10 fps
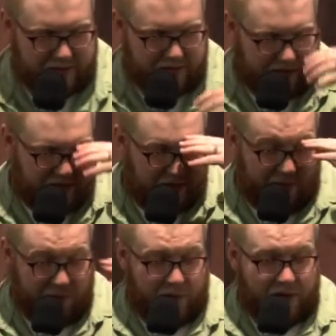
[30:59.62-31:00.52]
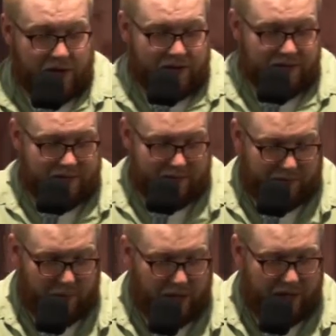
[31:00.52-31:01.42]
this. I've been working on this
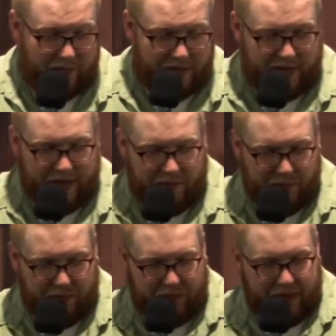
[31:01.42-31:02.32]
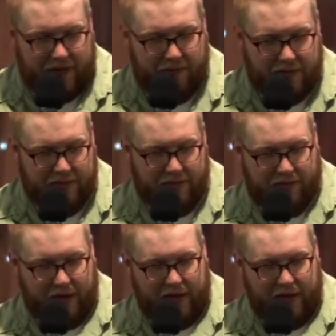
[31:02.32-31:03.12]
for a while, but I got really heavy into it